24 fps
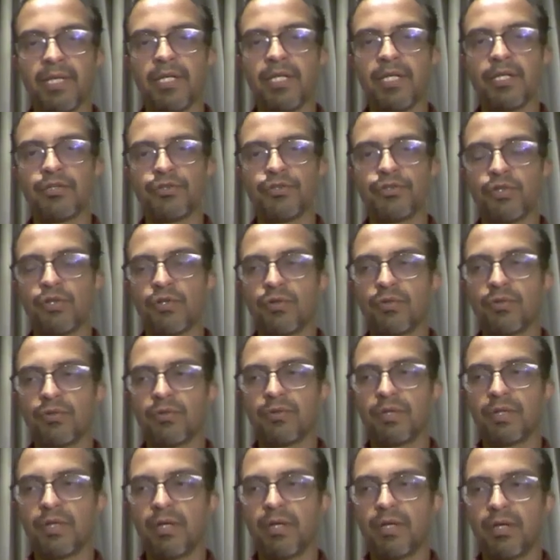So
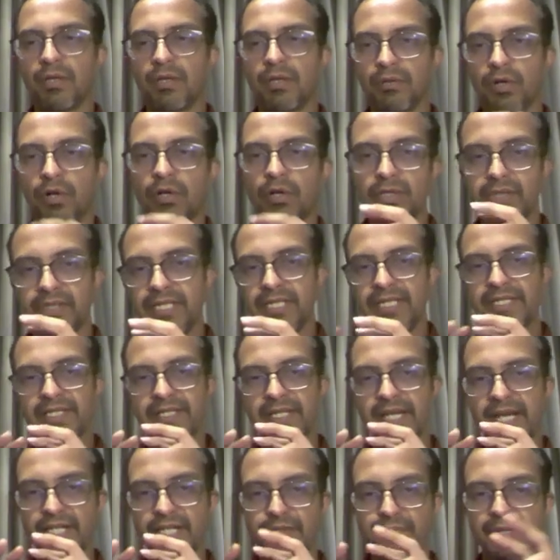all these
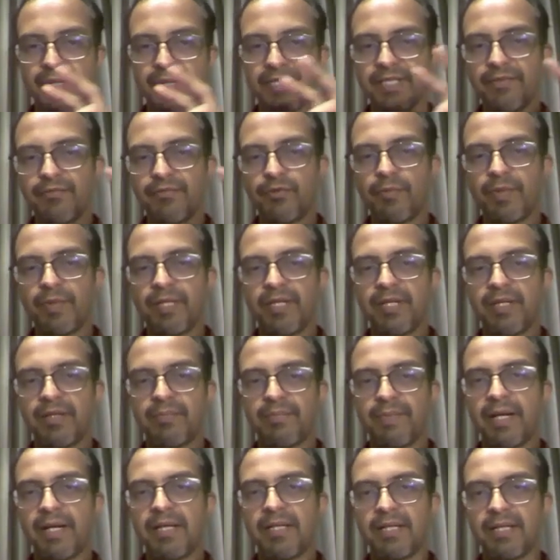aspects have to be done
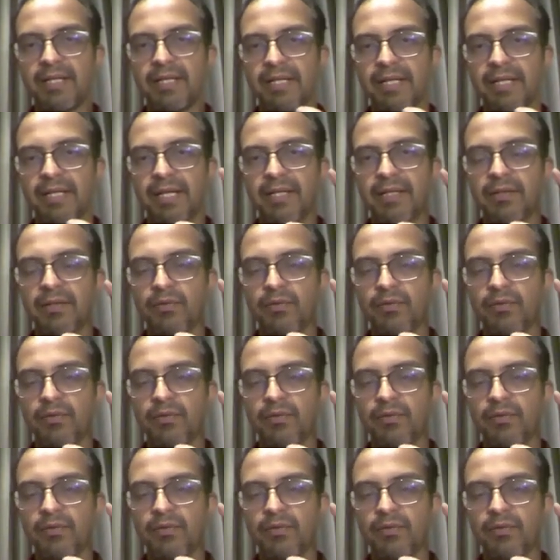parallelly, right?